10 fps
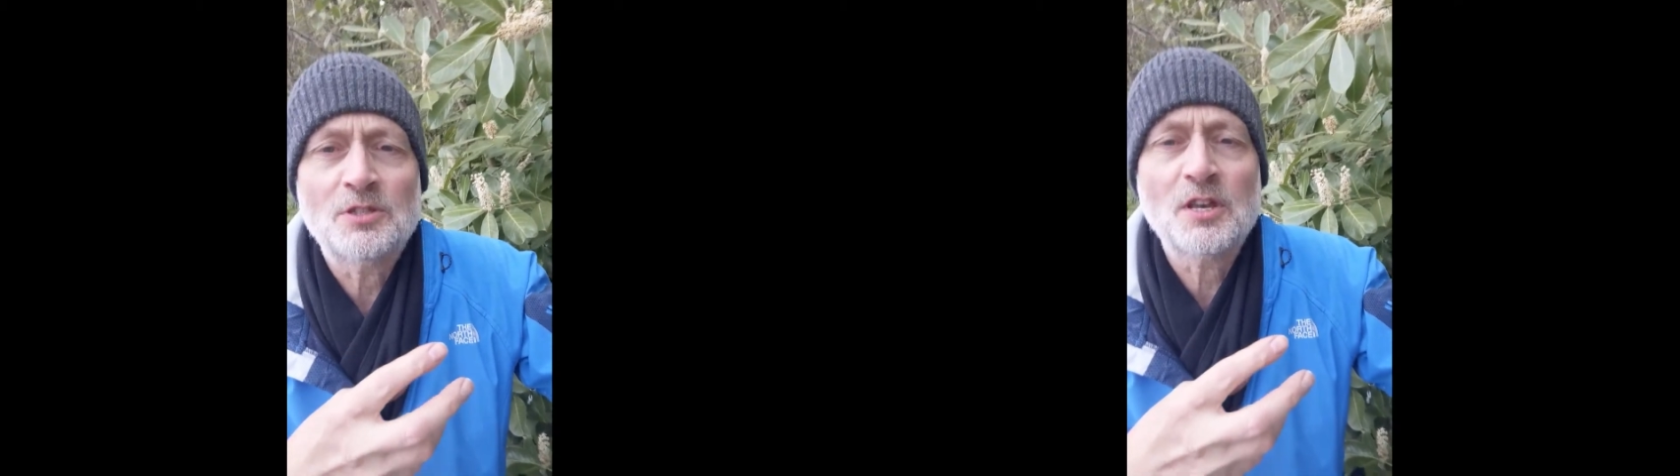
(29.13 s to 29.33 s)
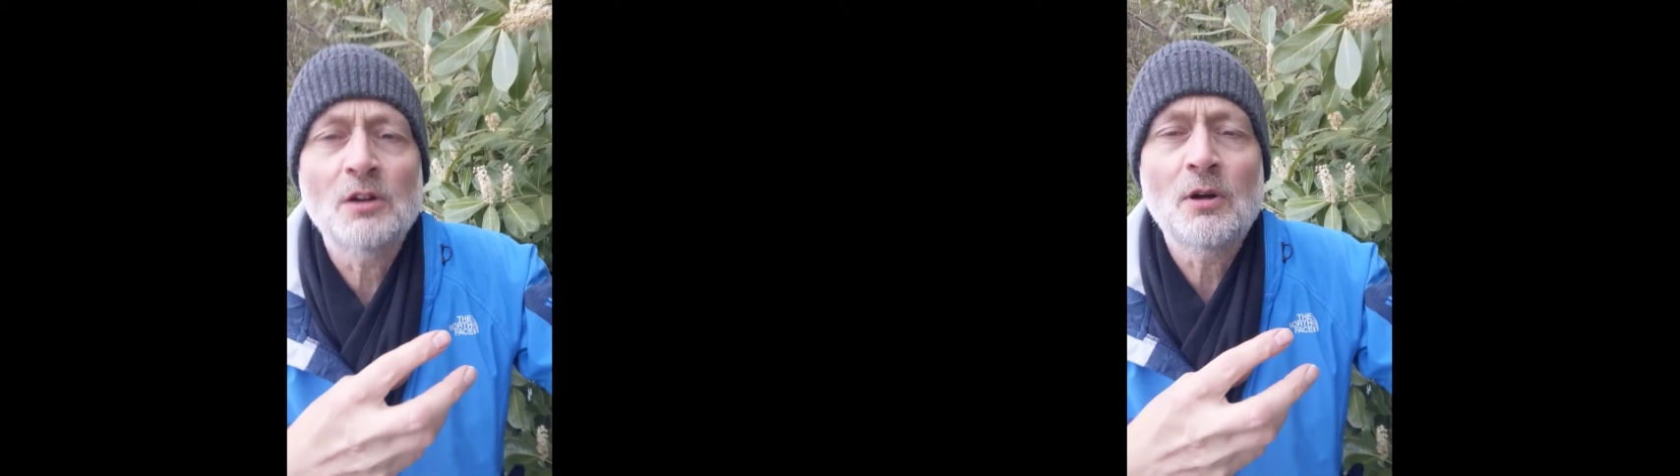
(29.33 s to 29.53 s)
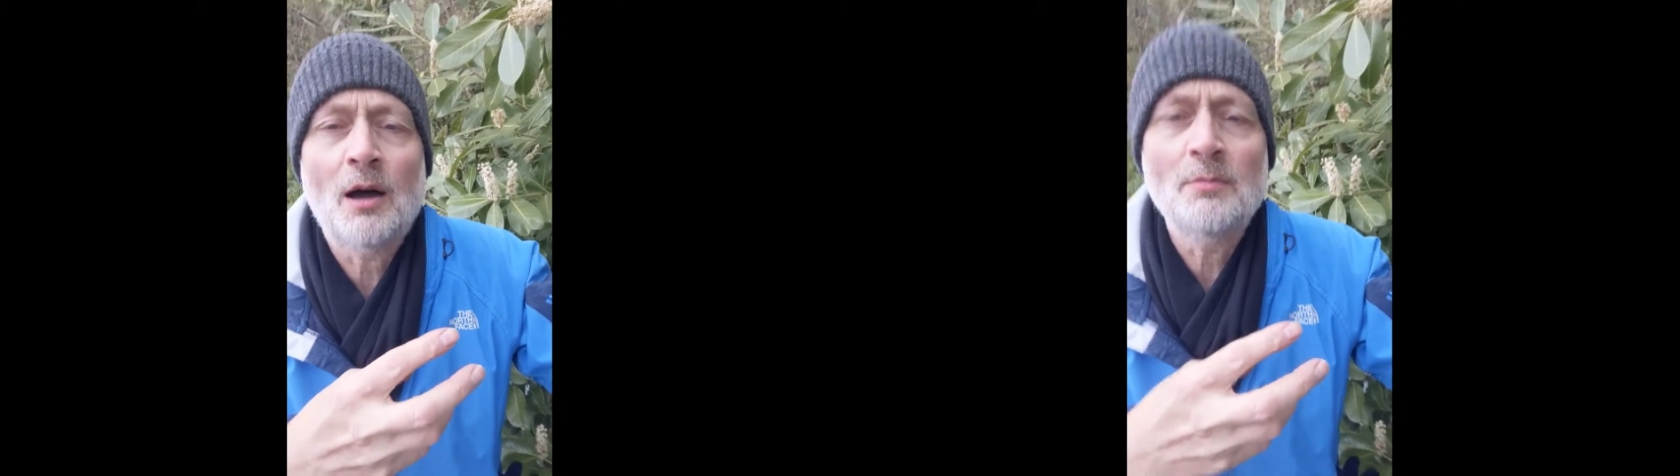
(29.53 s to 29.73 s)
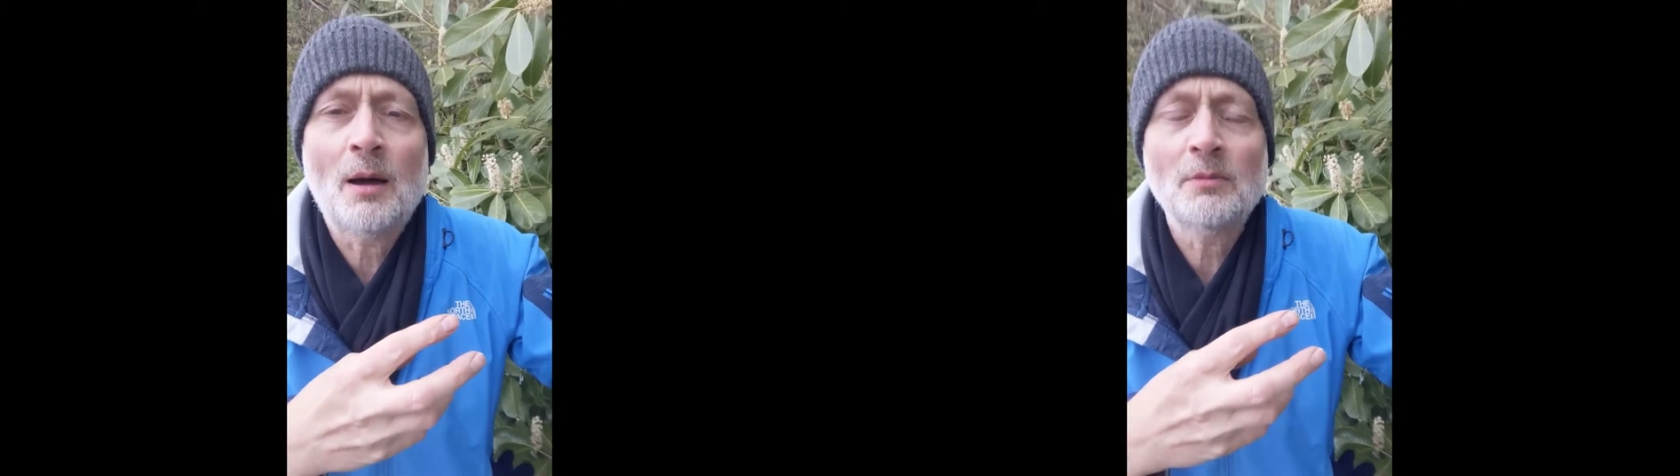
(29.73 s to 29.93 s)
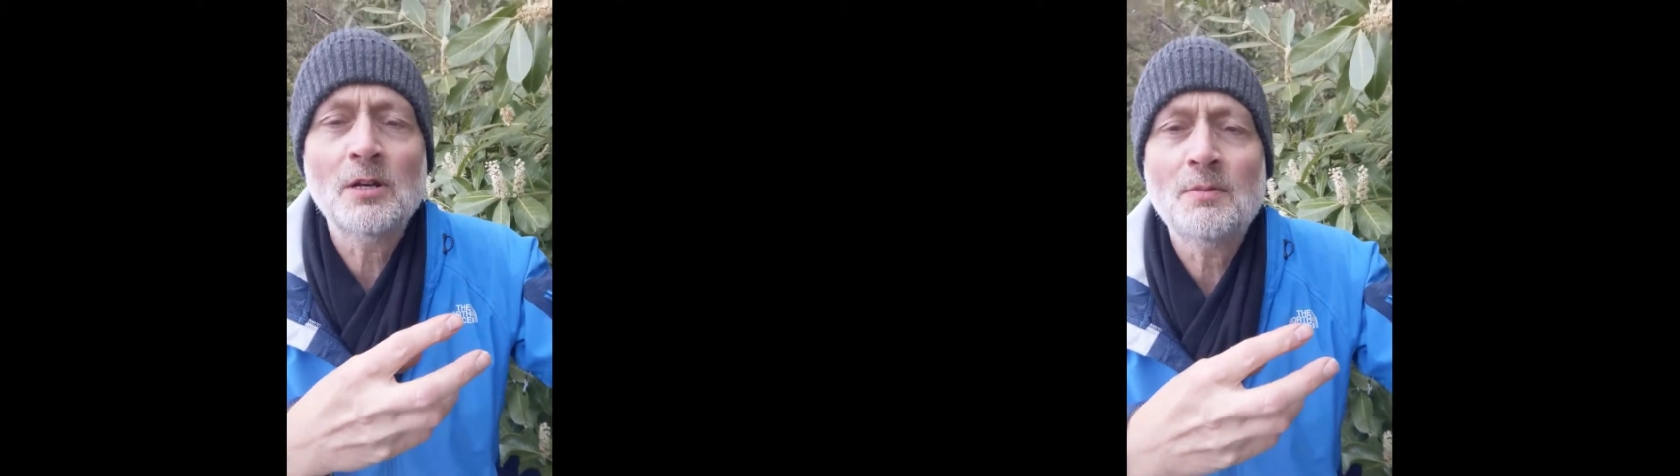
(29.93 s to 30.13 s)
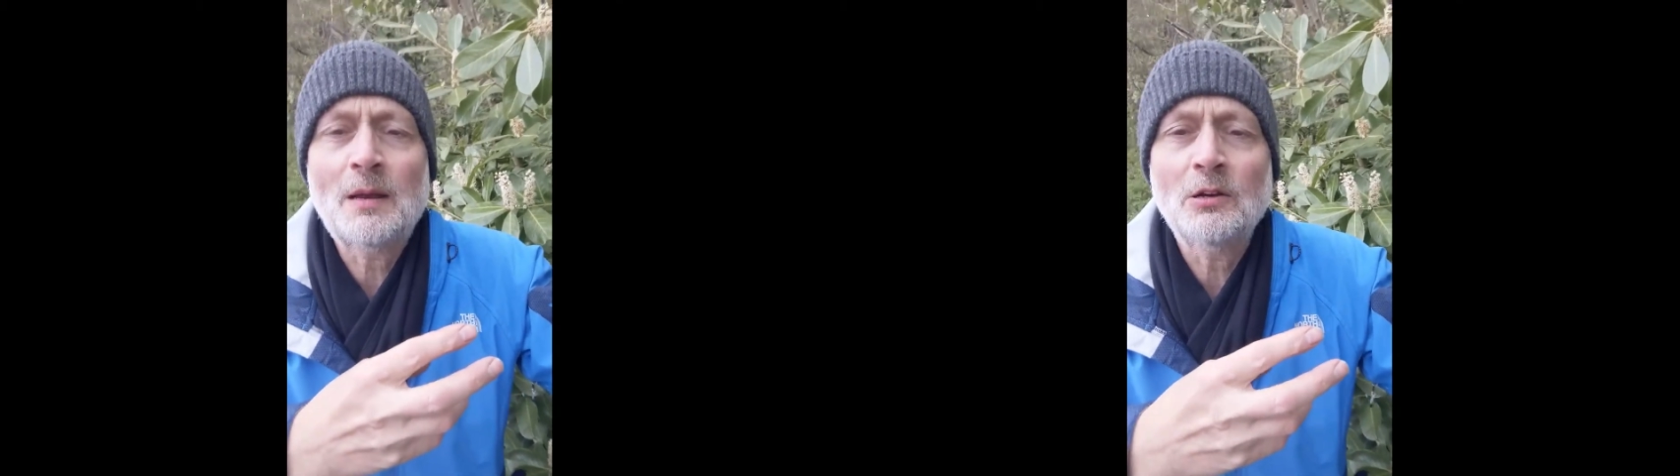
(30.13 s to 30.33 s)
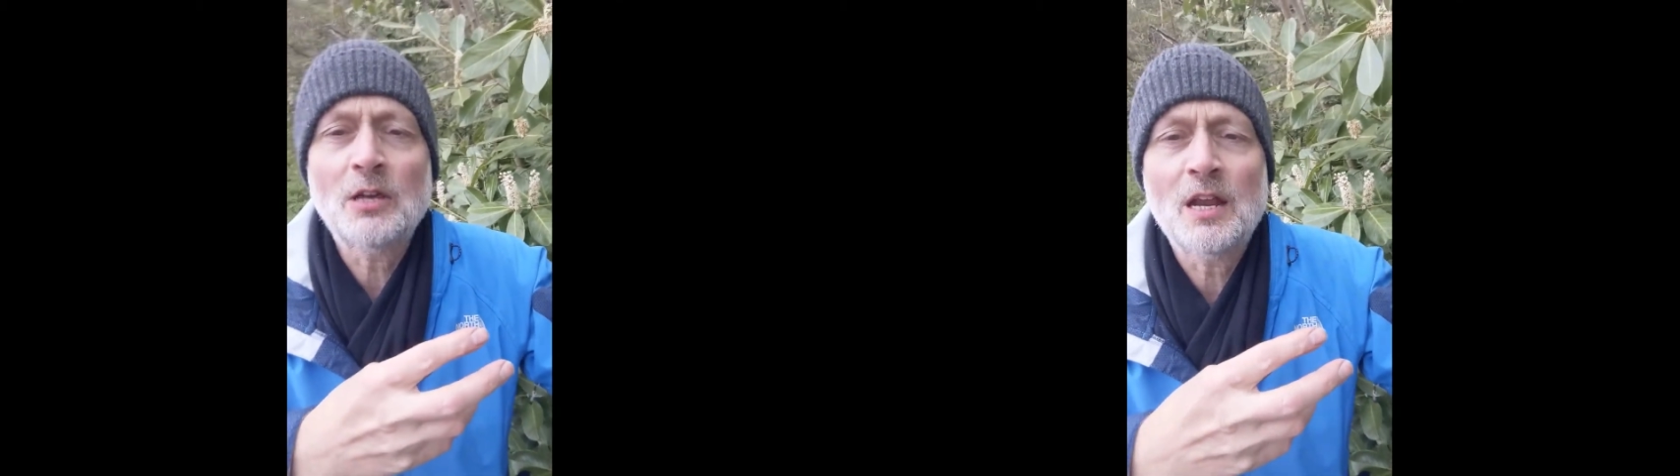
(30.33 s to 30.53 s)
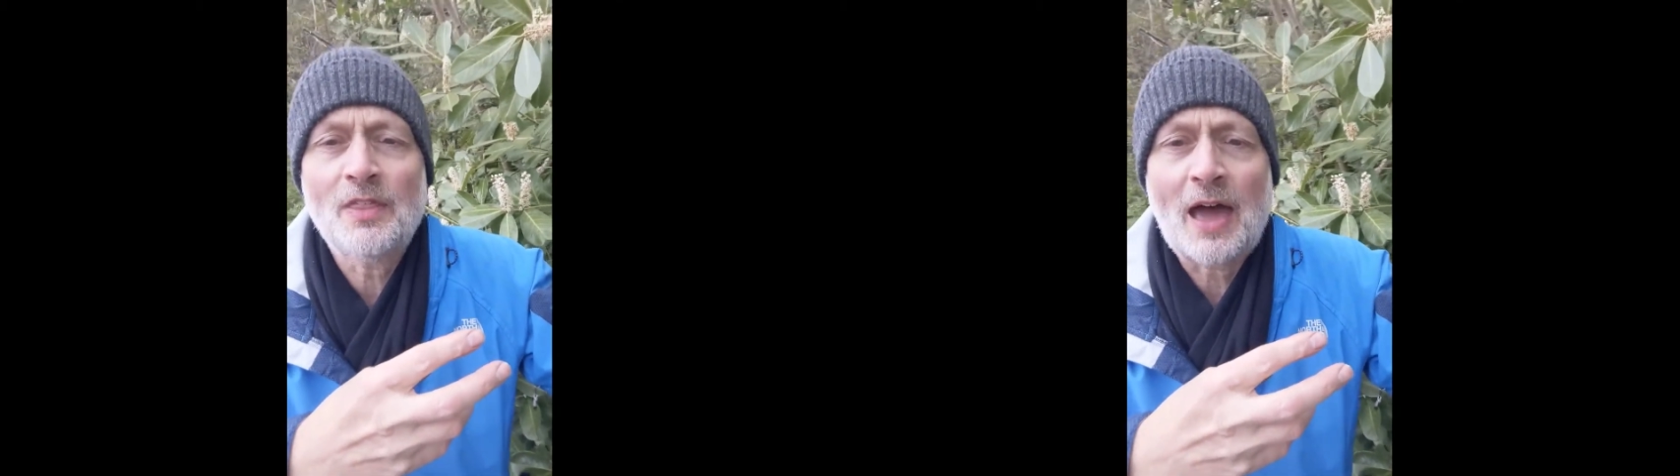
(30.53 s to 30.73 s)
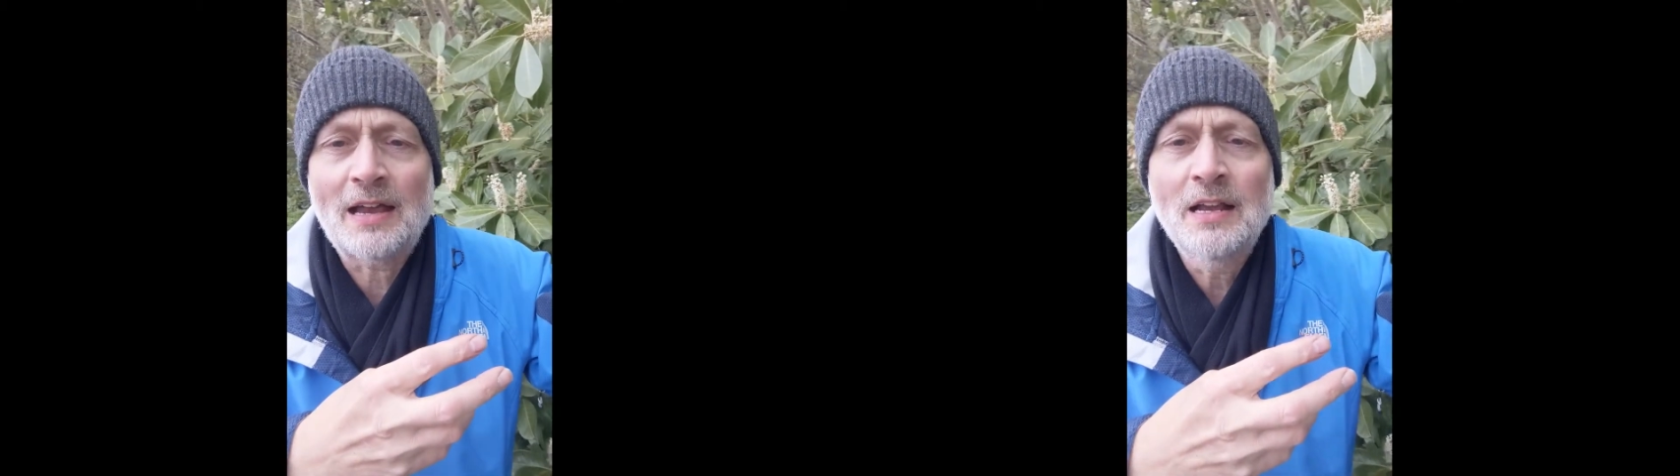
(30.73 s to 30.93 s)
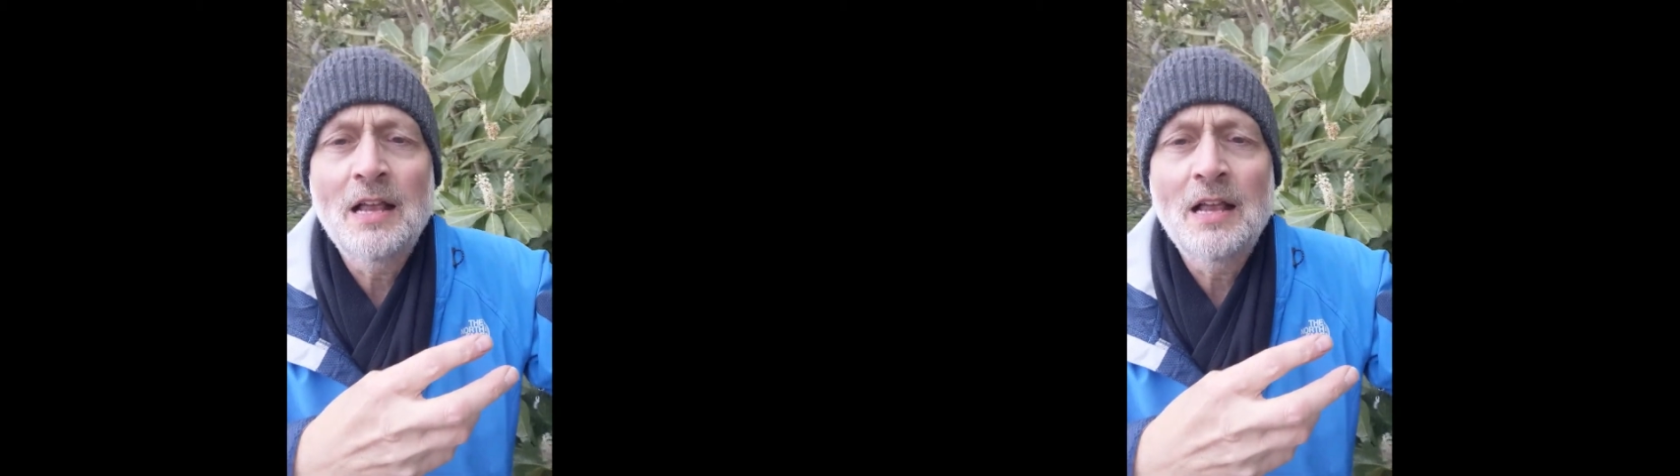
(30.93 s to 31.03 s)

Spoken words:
So I'm going to be looking at that.